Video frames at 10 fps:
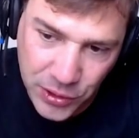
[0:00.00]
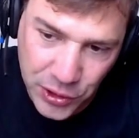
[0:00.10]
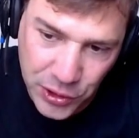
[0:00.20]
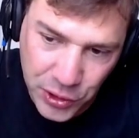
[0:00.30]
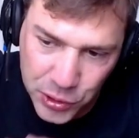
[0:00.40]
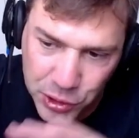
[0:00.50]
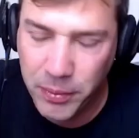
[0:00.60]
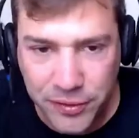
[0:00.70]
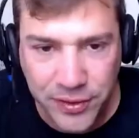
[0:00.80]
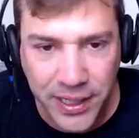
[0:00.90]
huge
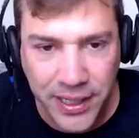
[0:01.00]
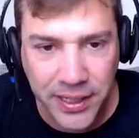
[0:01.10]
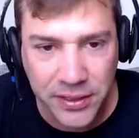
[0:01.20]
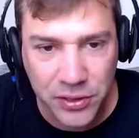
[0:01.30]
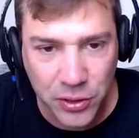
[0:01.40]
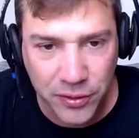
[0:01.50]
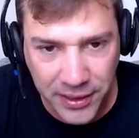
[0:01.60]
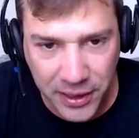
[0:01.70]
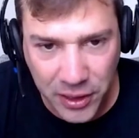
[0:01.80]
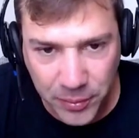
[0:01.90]
amounts of data sort
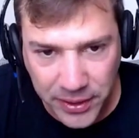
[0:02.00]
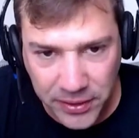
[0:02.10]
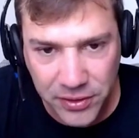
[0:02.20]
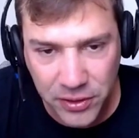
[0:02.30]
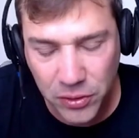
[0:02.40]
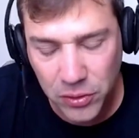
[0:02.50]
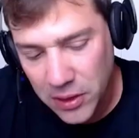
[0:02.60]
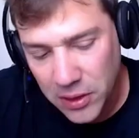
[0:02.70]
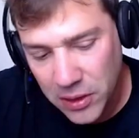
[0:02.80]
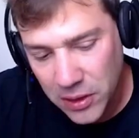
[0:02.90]
of flooding me.
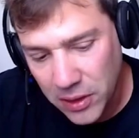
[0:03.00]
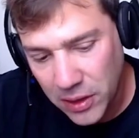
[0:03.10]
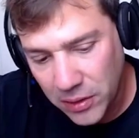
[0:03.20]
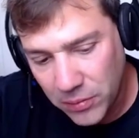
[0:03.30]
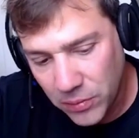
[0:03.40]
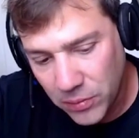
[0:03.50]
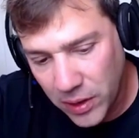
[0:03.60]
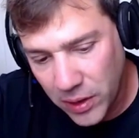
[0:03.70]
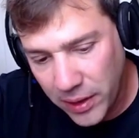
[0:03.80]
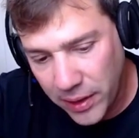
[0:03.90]
So,
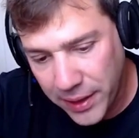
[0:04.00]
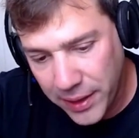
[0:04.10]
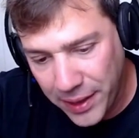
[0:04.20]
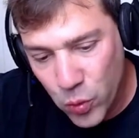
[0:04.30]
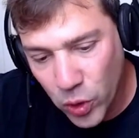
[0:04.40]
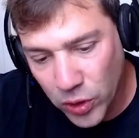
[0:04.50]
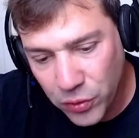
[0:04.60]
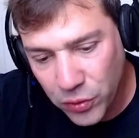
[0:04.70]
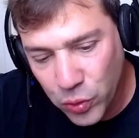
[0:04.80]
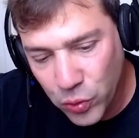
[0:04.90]
and, and
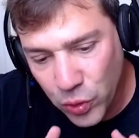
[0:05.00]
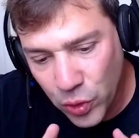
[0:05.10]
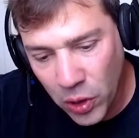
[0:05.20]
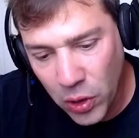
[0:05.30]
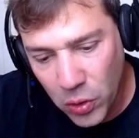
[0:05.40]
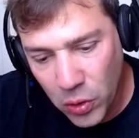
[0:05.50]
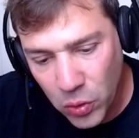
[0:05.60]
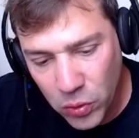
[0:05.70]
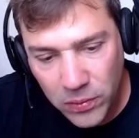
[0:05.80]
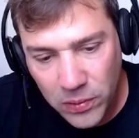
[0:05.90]
I want to
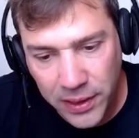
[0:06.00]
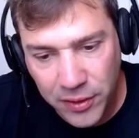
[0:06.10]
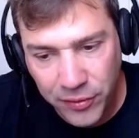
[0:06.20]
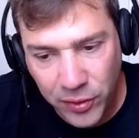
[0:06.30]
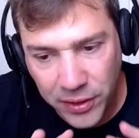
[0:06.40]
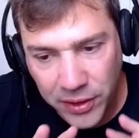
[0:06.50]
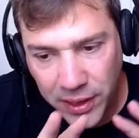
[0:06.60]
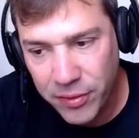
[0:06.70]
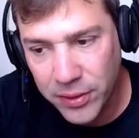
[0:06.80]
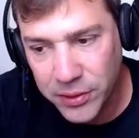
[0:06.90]
know, like,
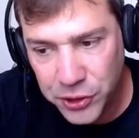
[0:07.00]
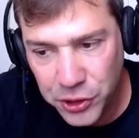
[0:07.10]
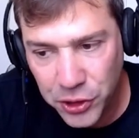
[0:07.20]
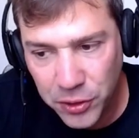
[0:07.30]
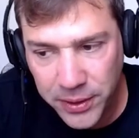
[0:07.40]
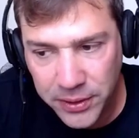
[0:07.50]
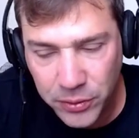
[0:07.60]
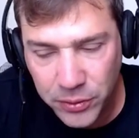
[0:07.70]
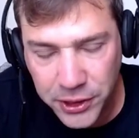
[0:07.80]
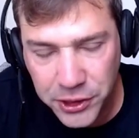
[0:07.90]
for, I have the
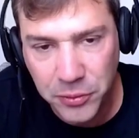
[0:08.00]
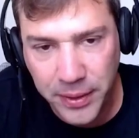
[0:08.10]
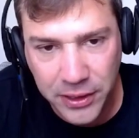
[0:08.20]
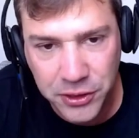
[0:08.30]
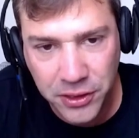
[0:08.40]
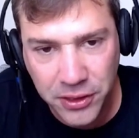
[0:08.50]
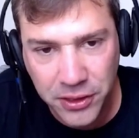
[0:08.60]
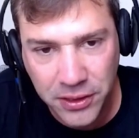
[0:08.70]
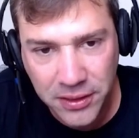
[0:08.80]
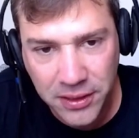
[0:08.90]
German region
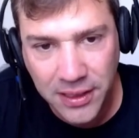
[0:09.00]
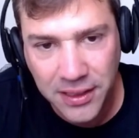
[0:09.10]
manager,